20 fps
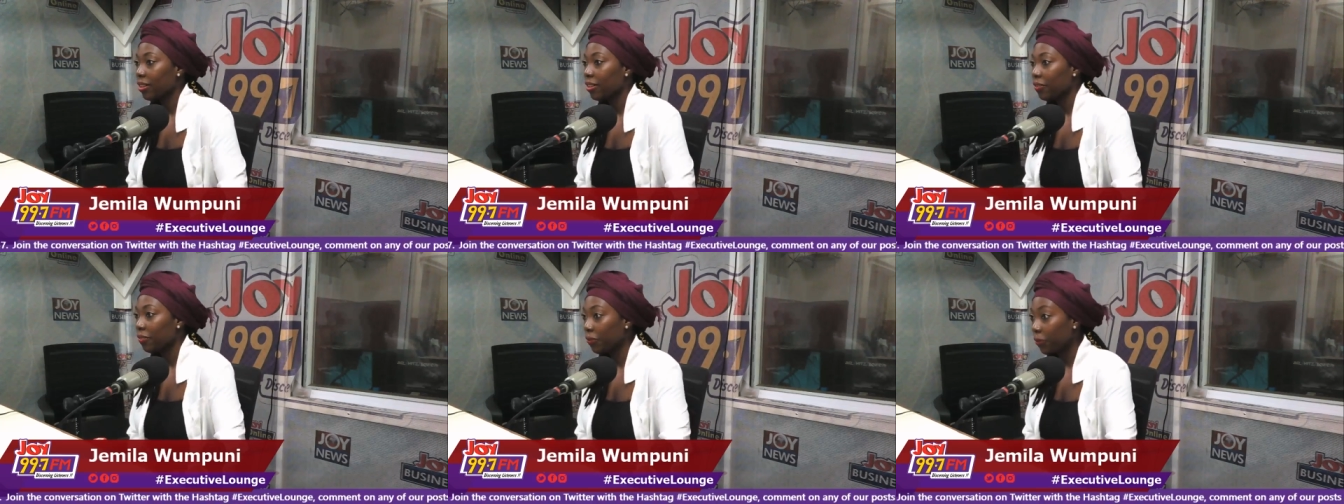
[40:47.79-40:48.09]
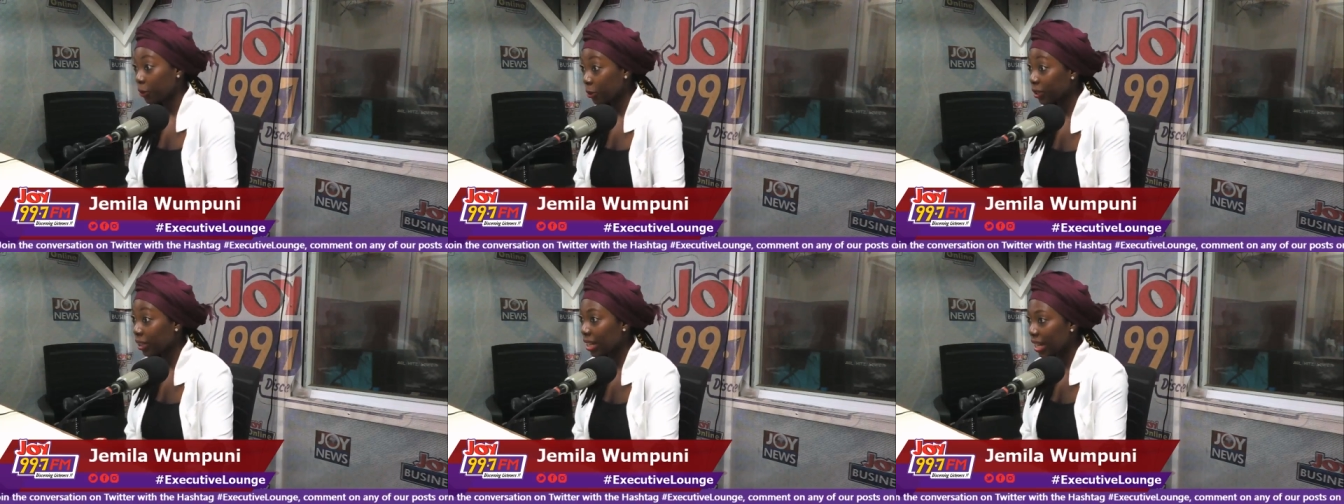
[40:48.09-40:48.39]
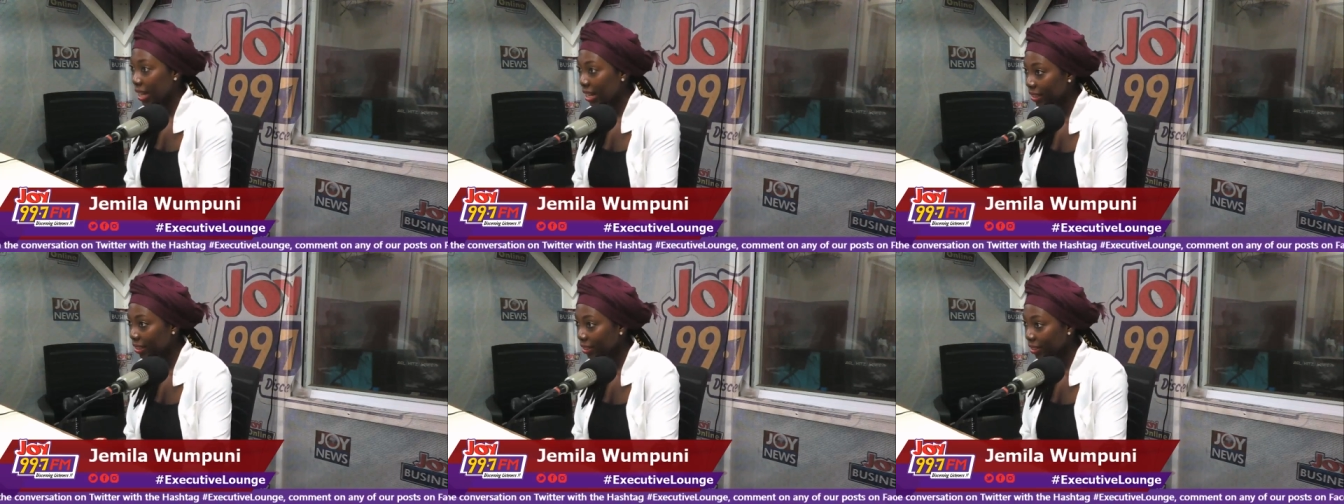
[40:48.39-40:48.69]
for
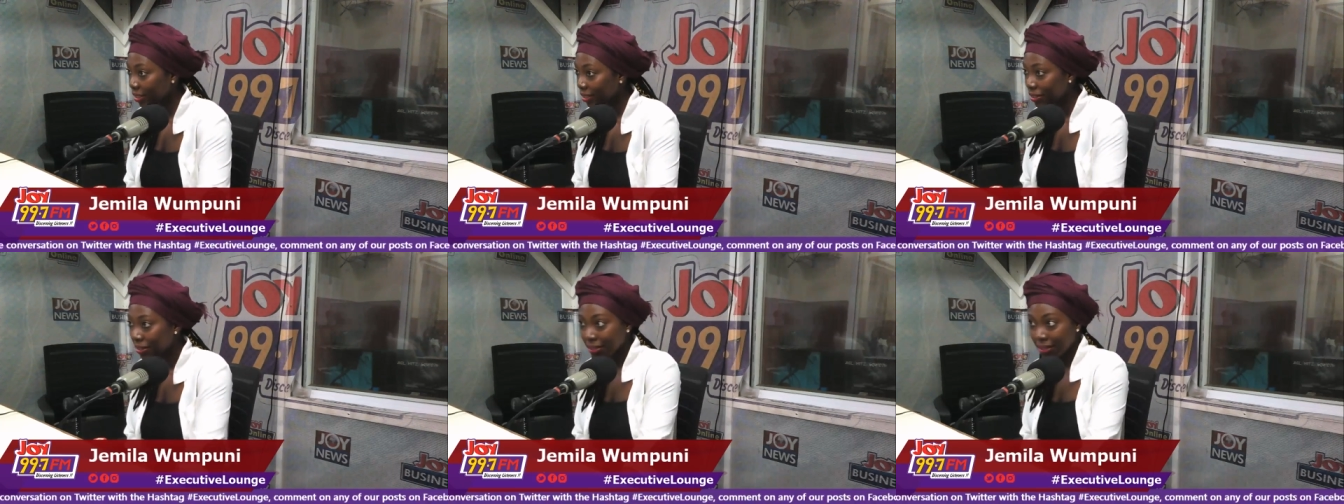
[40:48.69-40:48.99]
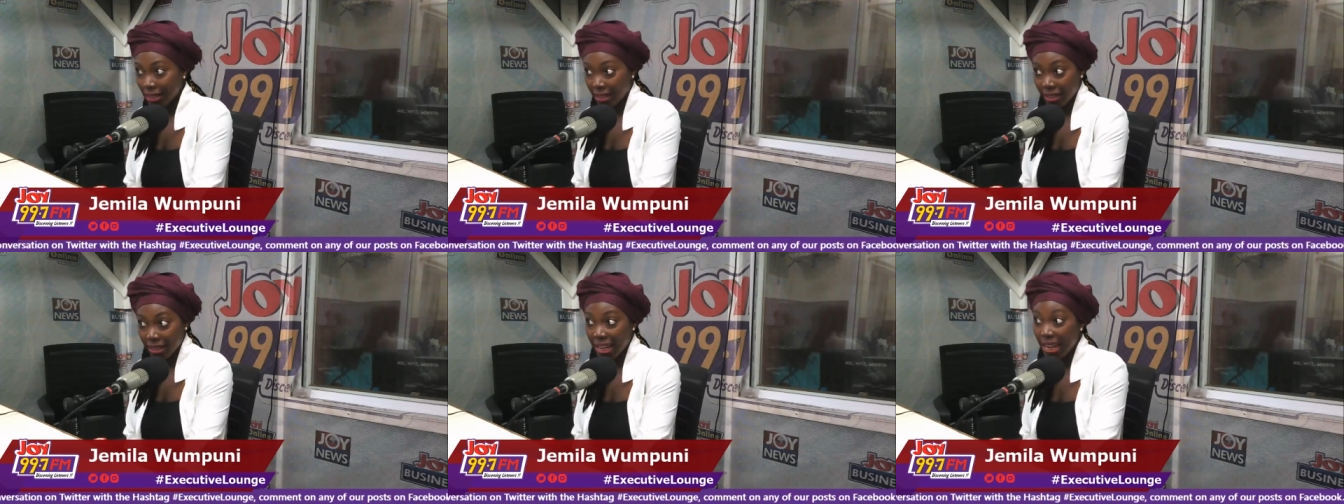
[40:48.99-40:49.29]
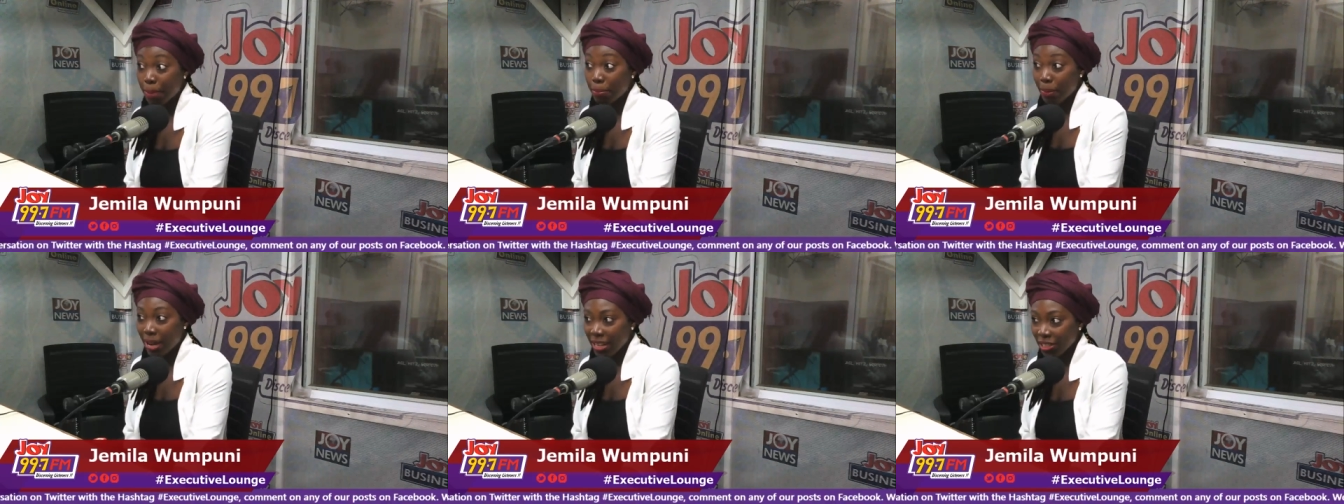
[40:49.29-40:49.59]
Ghana then
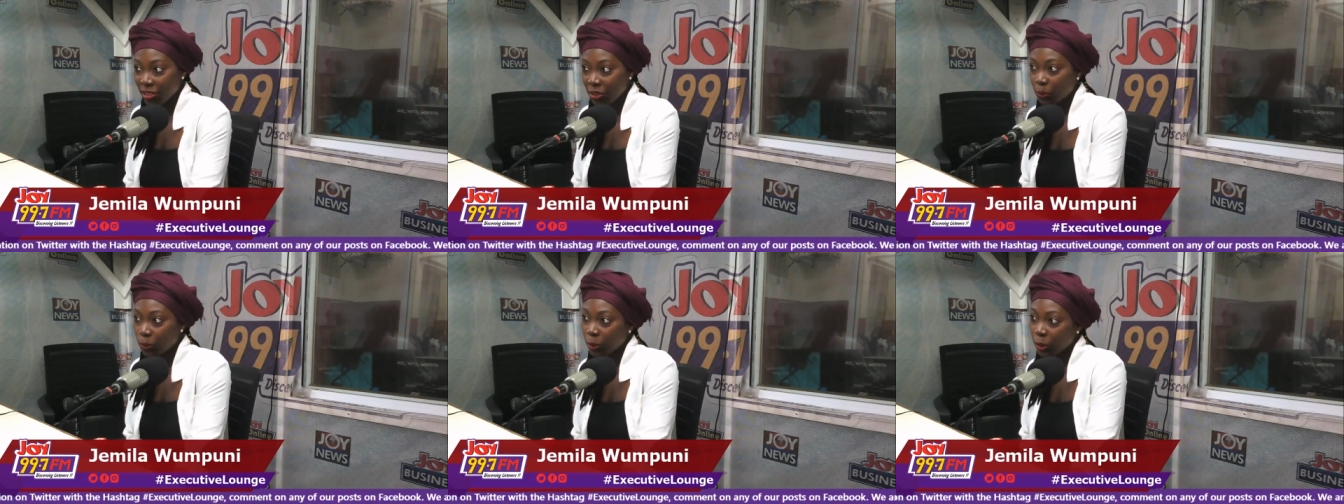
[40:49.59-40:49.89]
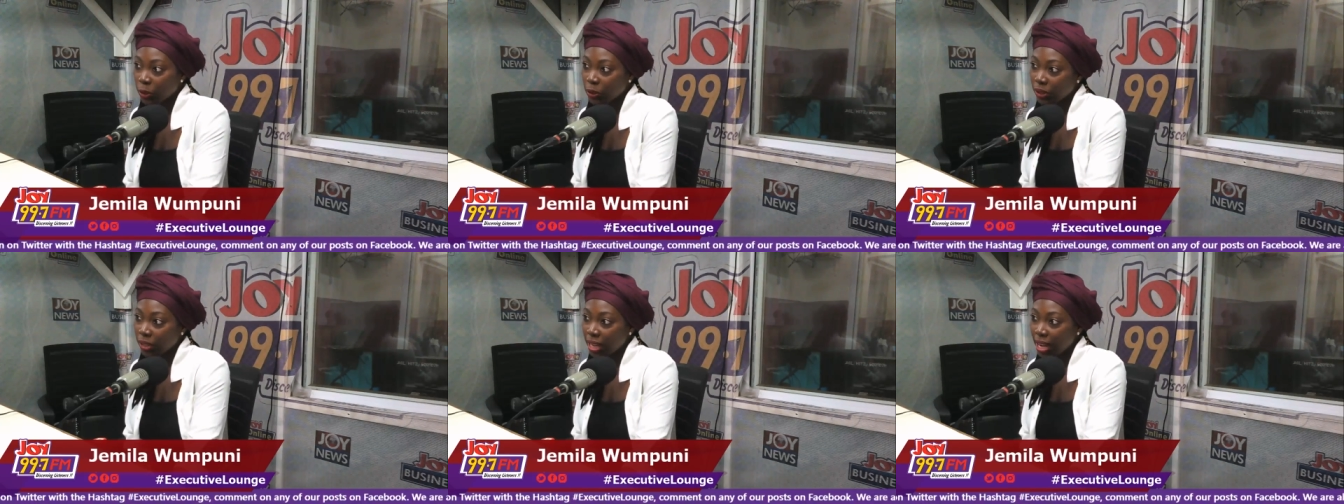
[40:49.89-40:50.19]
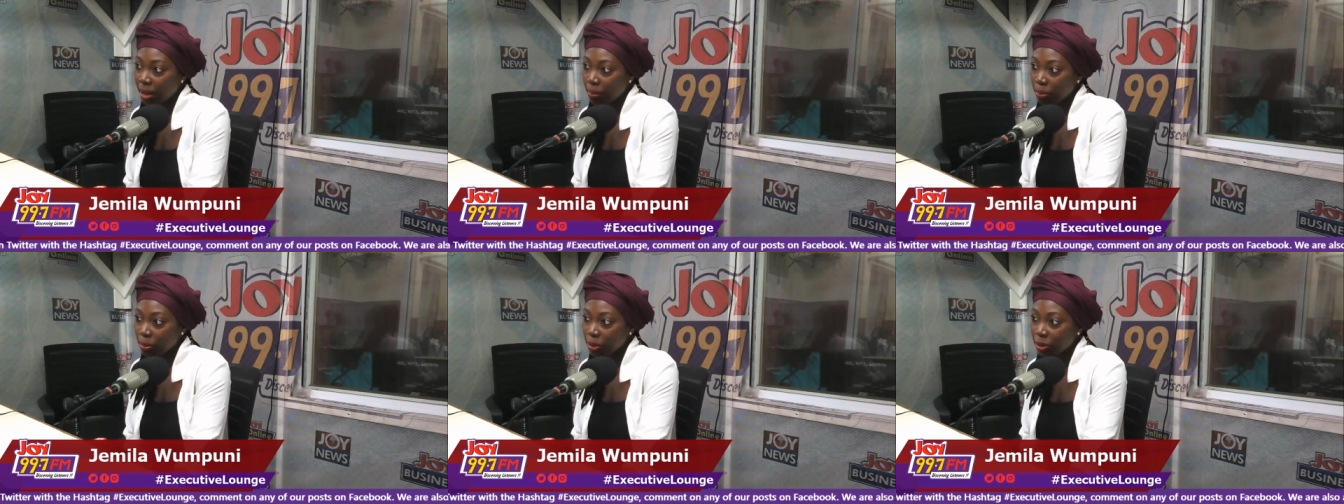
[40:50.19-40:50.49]
imagine what could
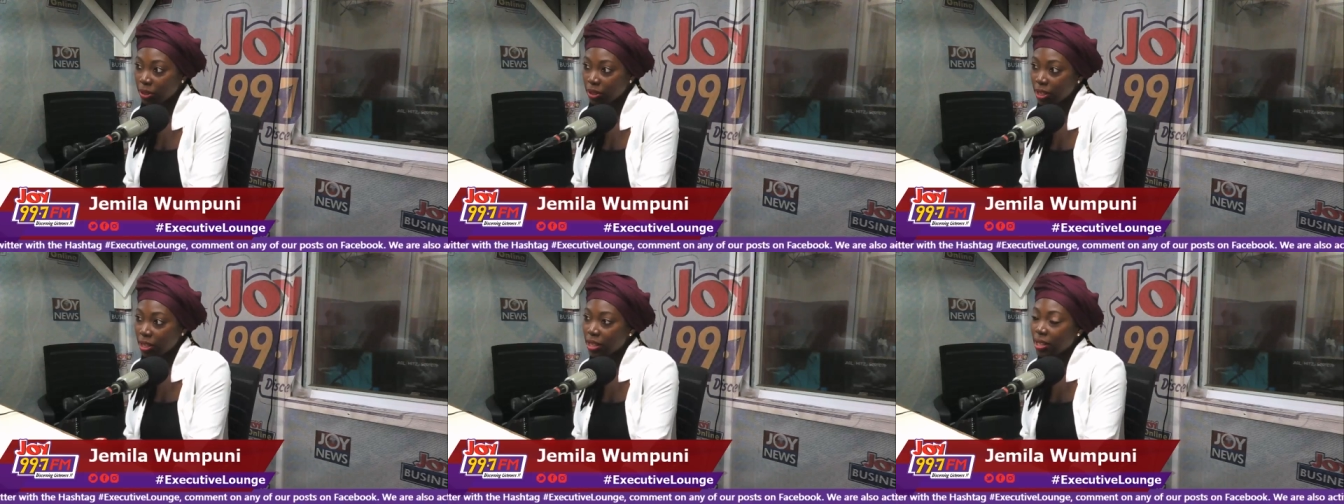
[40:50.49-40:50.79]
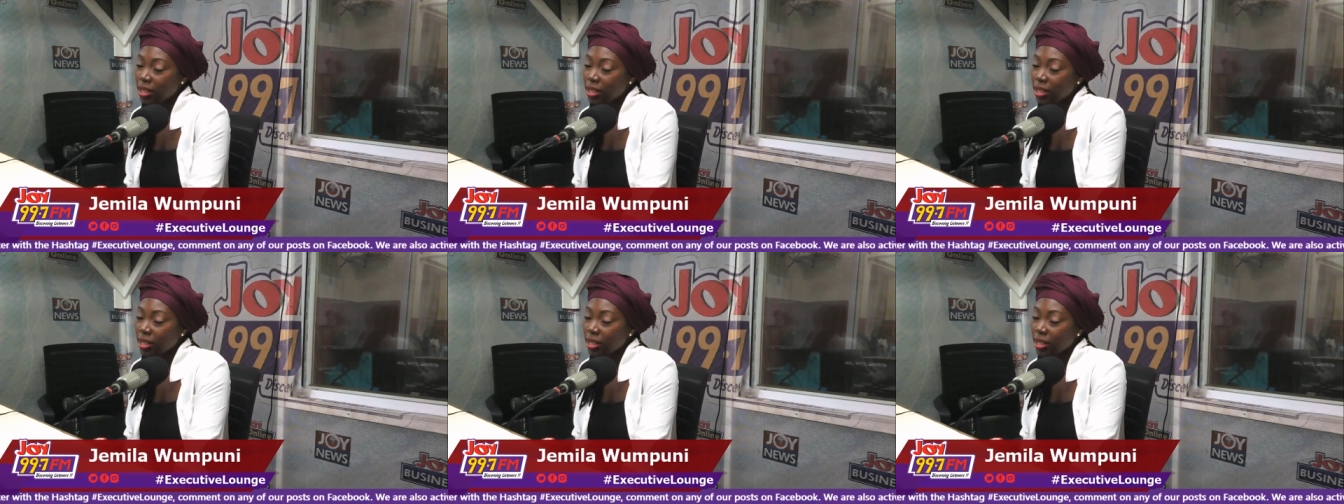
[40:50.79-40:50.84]
happen. Yeah.